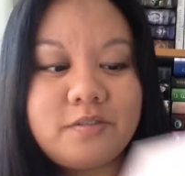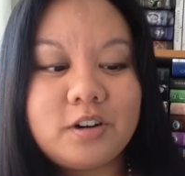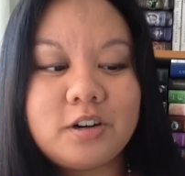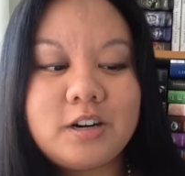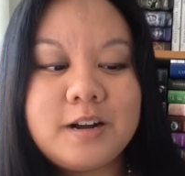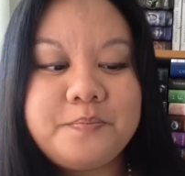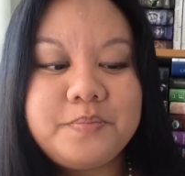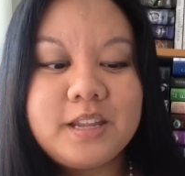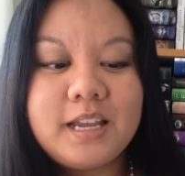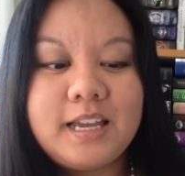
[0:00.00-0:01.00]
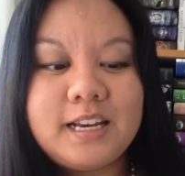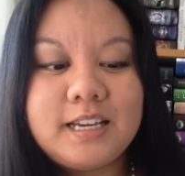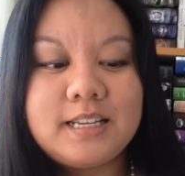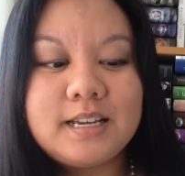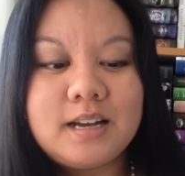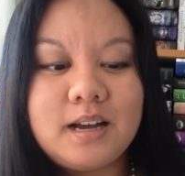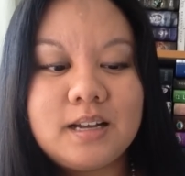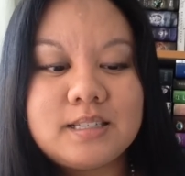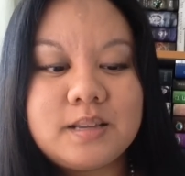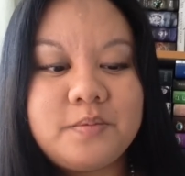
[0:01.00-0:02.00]
of her in it.
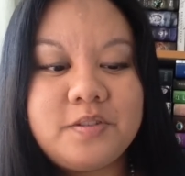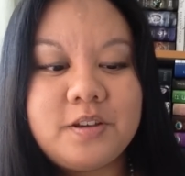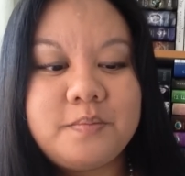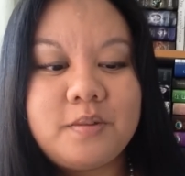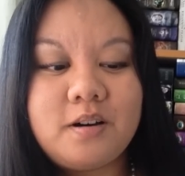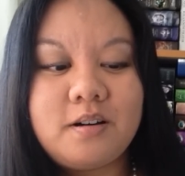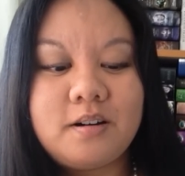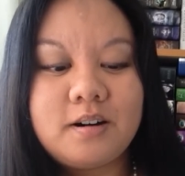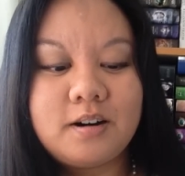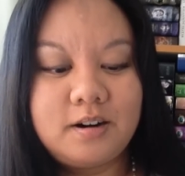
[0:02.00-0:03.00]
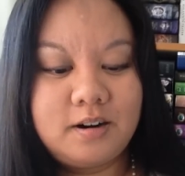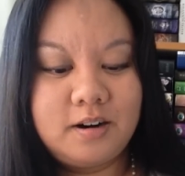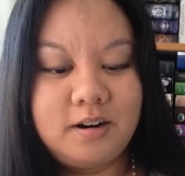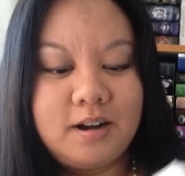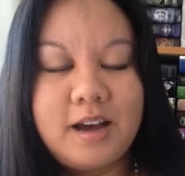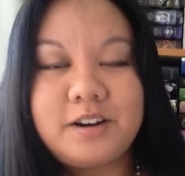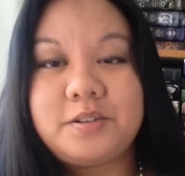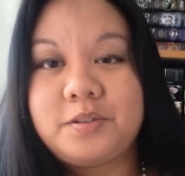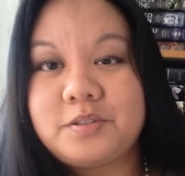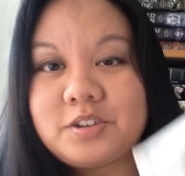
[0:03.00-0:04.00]
Uh, some of them are I
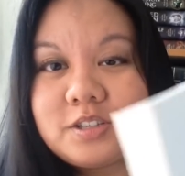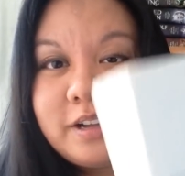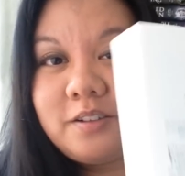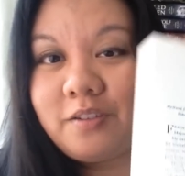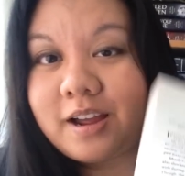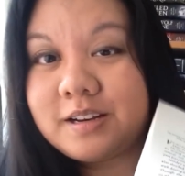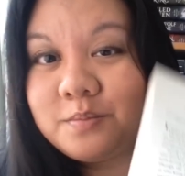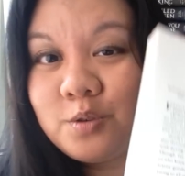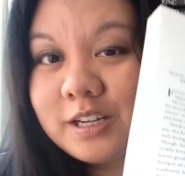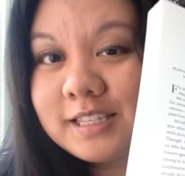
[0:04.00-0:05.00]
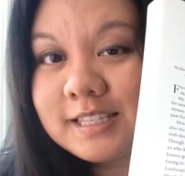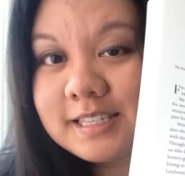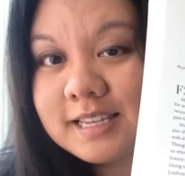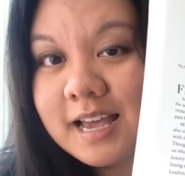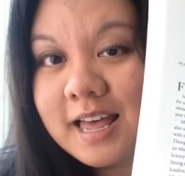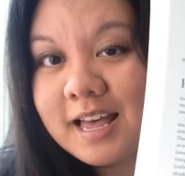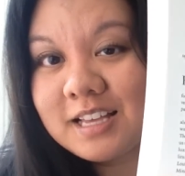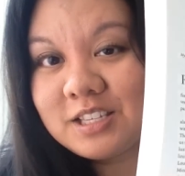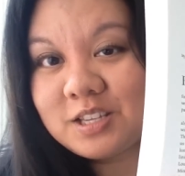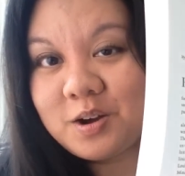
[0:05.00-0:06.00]
don't know. They're just like random ones.
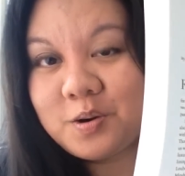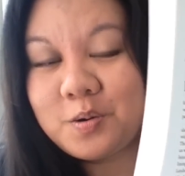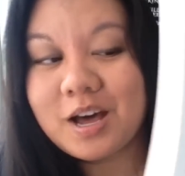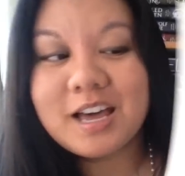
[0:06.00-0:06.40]
So